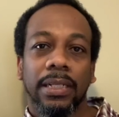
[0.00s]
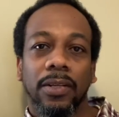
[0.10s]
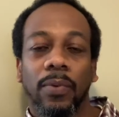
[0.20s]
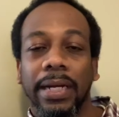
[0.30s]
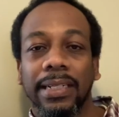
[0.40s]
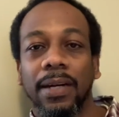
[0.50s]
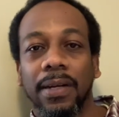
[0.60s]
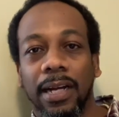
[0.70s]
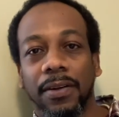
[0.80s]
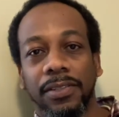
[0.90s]
Right now,
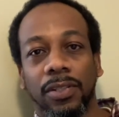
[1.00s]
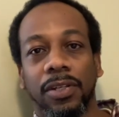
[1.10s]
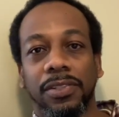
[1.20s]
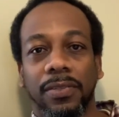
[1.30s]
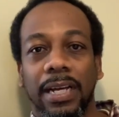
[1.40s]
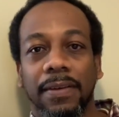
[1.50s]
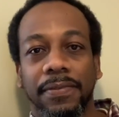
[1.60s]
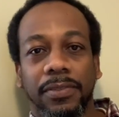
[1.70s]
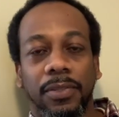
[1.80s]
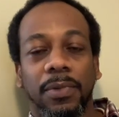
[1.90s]
Congress also have
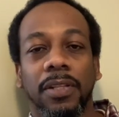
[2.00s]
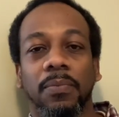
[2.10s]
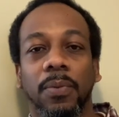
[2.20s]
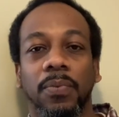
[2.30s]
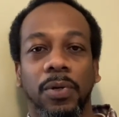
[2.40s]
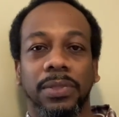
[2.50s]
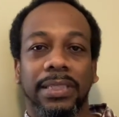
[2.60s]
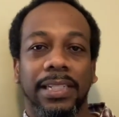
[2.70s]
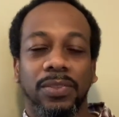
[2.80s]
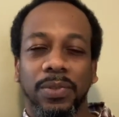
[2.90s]
some other proposals
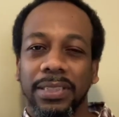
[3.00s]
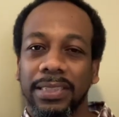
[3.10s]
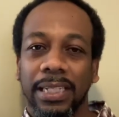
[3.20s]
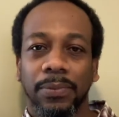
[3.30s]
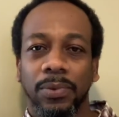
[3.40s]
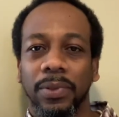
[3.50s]
that's on the table,